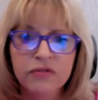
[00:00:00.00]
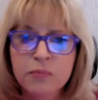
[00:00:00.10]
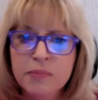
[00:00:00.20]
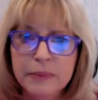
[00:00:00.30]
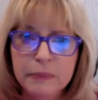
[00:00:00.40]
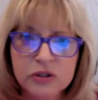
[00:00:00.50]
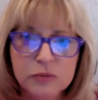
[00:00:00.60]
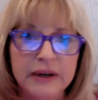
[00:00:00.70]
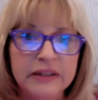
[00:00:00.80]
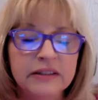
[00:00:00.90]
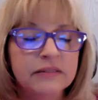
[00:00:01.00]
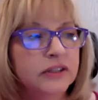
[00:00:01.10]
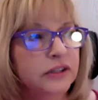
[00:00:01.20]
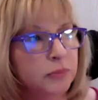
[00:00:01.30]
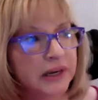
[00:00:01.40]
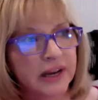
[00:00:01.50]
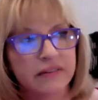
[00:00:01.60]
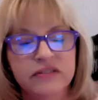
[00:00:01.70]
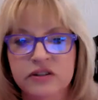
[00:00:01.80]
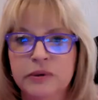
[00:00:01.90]
from my perspective, and you might
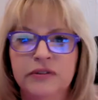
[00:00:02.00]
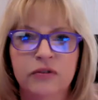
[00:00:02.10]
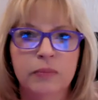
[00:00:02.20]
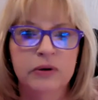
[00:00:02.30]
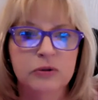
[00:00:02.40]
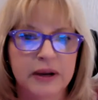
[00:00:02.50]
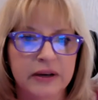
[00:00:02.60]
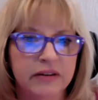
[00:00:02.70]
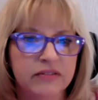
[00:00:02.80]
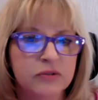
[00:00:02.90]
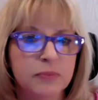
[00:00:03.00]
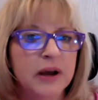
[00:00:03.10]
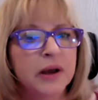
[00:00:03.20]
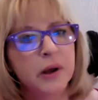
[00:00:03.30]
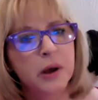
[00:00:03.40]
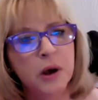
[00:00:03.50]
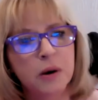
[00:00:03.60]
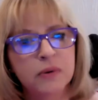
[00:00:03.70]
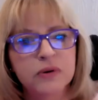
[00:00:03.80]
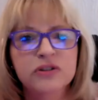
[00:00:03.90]
have some different perspectives, but
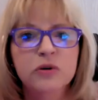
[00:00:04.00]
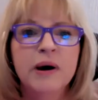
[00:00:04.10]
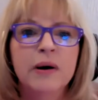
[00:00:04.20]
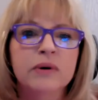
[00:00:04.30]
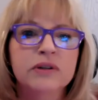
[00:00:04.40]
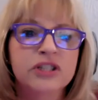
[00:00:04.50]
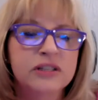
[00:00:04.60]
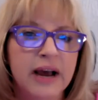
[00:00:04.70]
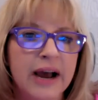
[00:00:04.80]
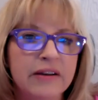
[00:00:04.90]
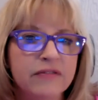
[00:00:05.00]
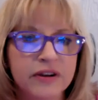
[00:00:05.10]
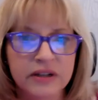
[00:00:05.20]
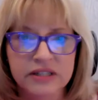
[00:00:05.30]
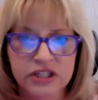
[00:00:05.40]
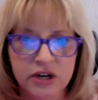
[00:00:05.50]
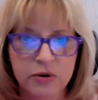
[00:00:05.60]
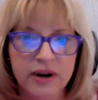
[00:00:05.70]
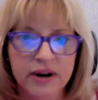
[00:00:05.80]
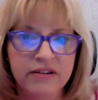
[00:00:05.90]
personal power, I feel, is
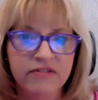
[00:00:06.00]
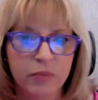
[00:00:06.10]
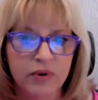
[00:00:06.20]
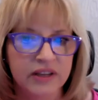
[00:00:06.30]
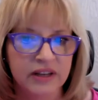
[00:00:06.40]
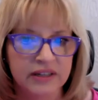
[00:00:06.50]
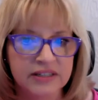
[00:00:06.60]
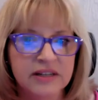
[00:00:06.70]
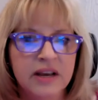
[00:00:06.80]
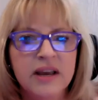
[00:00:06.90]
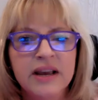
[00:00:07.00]
generated from within us.